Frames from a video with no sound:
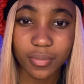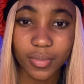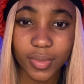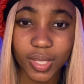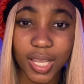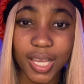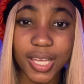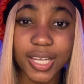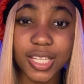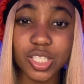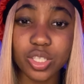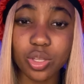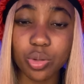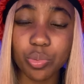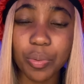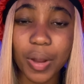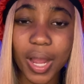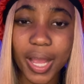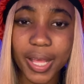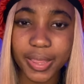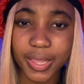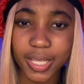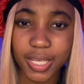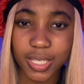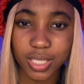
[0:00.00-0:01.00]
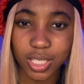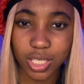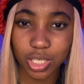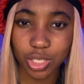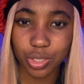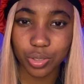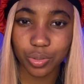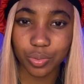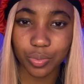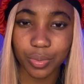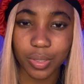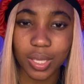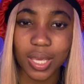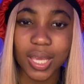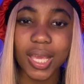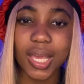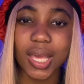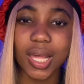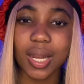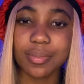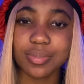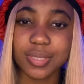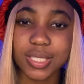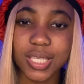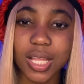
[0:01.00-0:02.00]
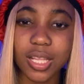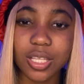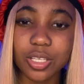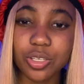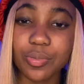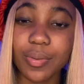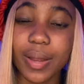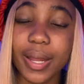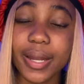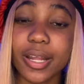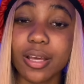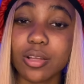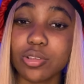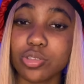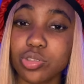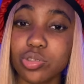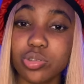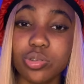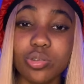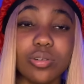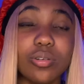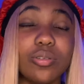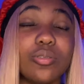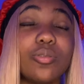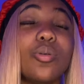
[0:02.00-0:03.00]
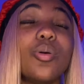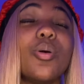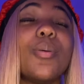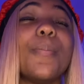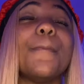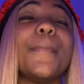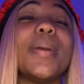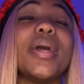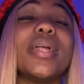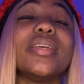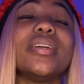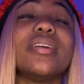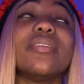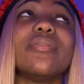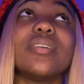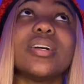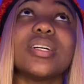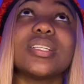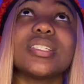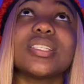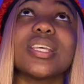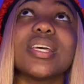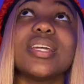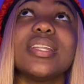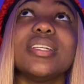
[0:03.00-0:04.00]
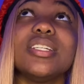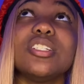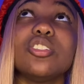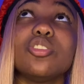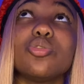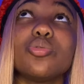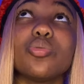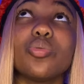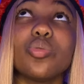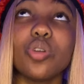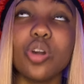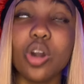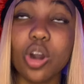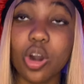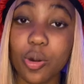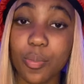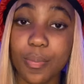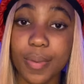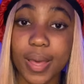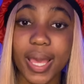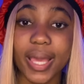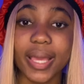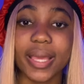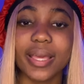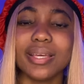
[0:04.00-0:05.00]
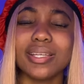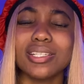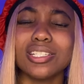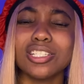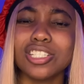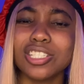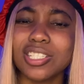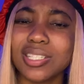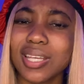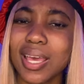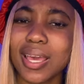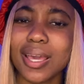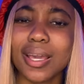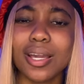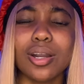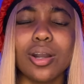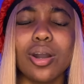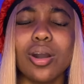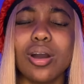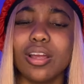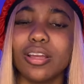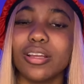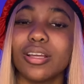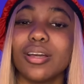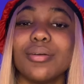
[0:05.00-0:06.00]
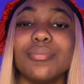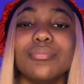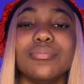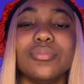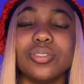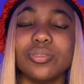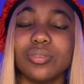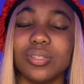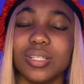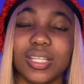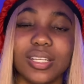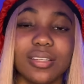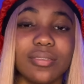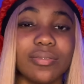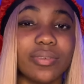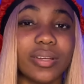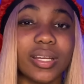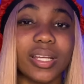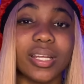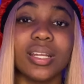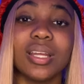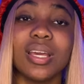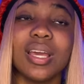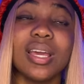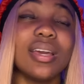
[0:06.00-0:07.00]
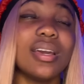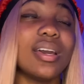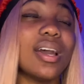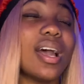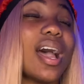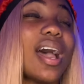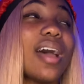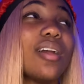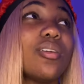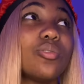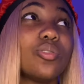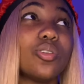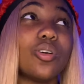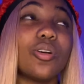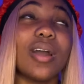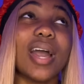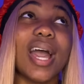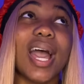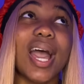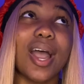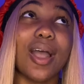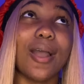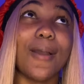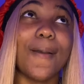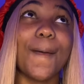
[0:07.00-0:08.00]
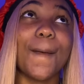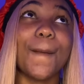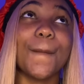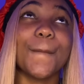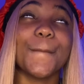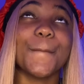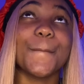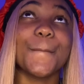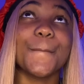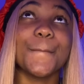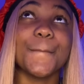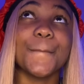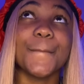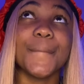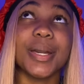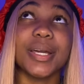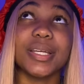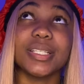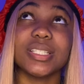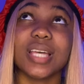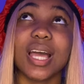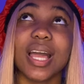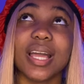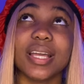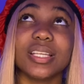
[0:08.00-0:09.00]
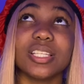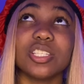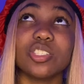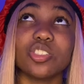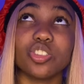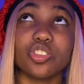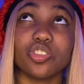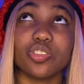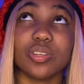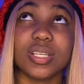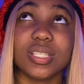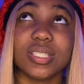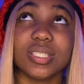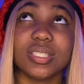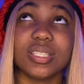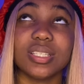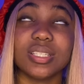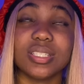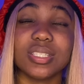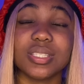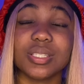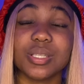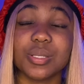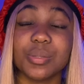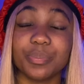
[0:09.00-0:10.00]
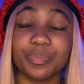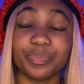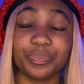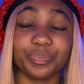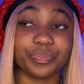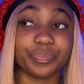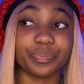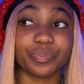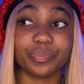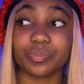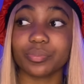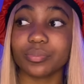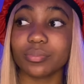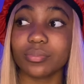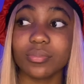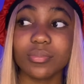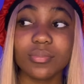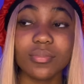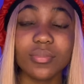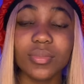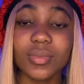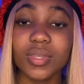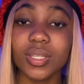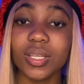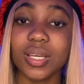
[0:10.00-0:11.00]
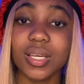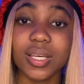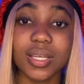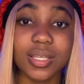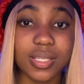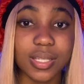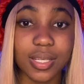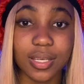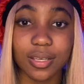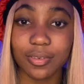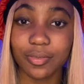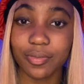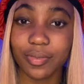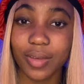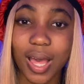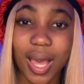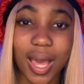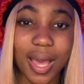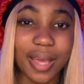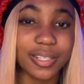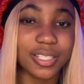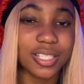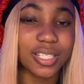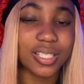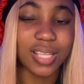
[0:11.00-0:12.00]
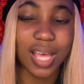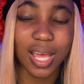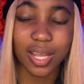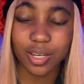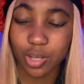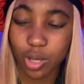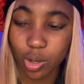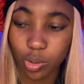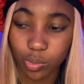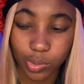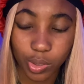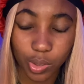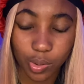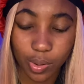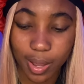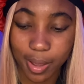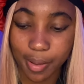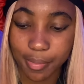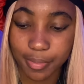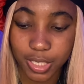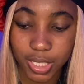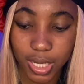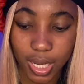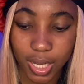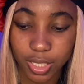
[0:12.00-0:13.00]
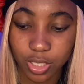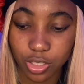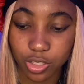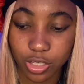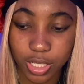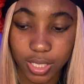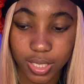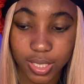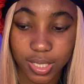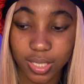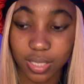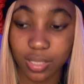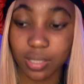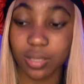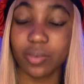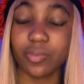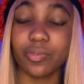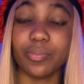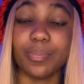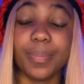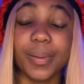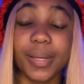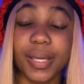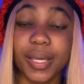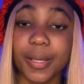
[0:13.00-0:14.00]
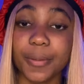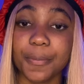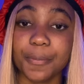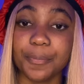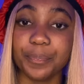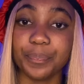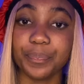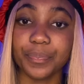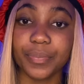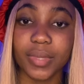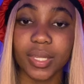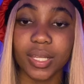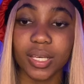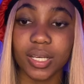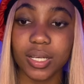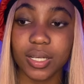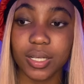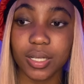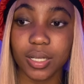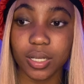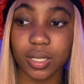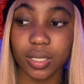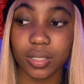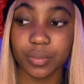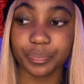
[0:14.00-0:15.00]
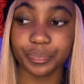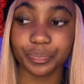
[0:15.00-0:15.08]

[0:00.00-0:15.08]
and is the right thing to do. And I'm telling you right now, too many of us need to go back and check our community, friend. I don't know how much I can stress this enough. I don't know how much I can stress this enough, but I